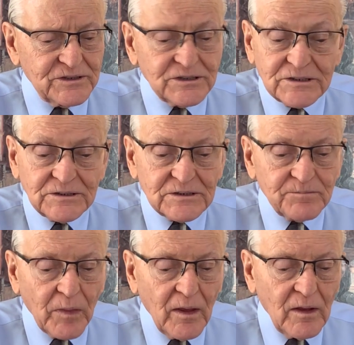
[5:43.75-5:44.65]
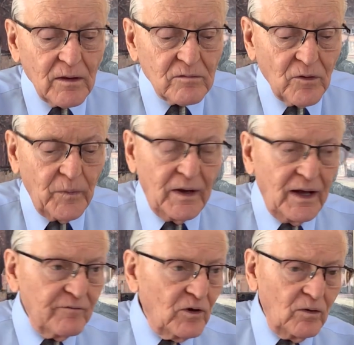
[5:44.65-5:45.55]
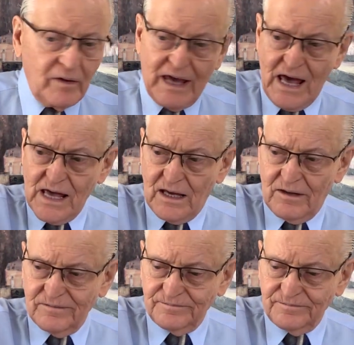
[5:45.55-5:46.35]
shouldn't. So we'd have a whole keg